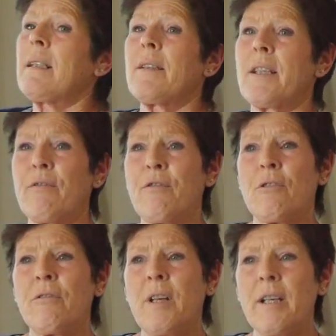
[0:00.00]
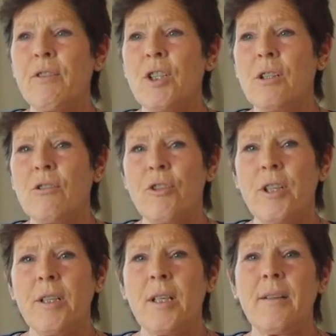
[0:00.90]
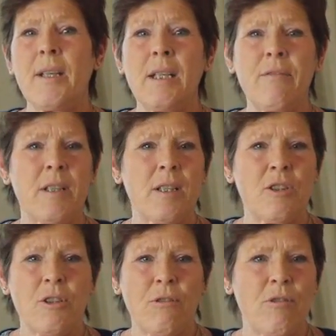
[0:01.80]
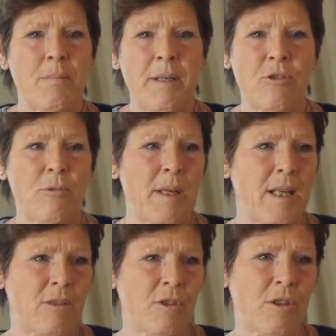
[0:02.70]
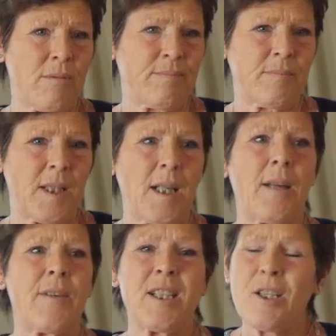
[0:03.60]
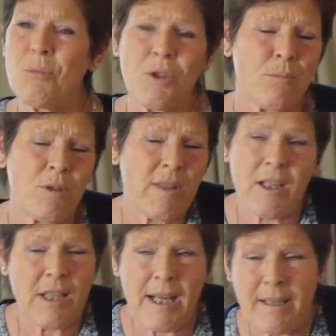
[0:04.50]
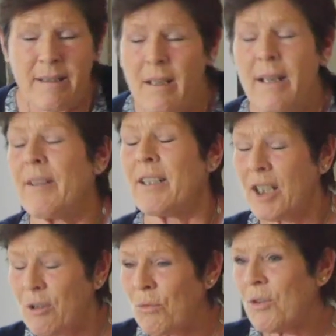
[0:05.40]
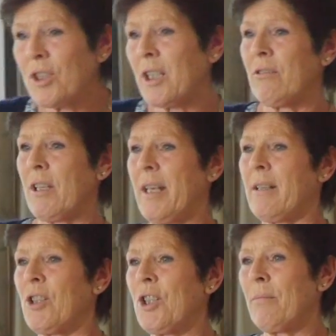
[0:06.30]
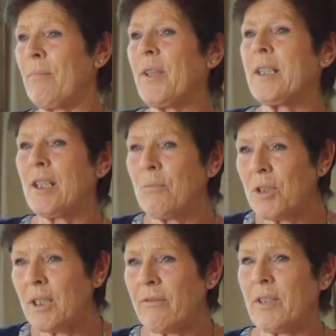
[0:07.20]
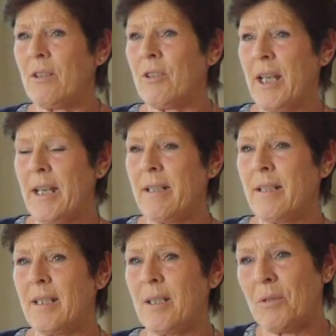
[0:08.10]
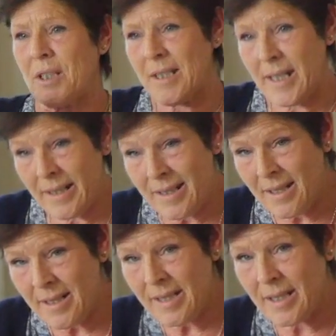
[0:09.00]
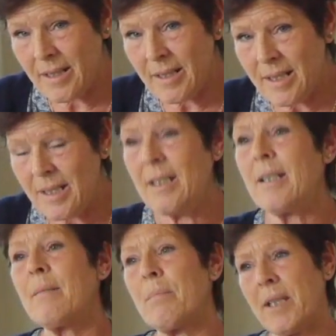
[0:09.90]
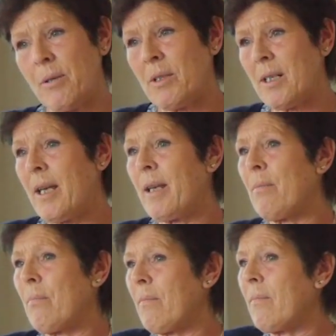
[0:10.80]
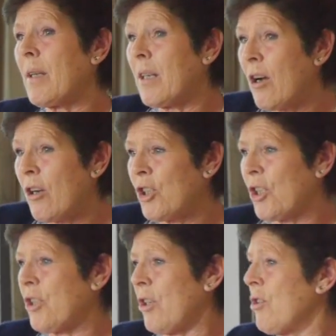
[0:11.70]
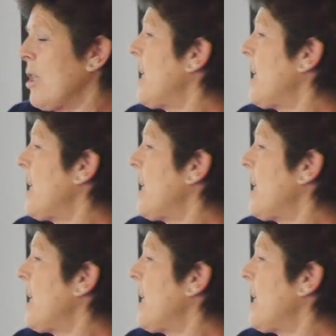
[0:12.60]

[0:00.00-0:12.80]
there's 4 or 5 children and they're living in a 2-3 bedroom house. And they don't want to move out to Hellingly, they don't want to go to Hailsham, they don't want to have to go to Hastings, they want to stay in Ticehurst, but they would like larger social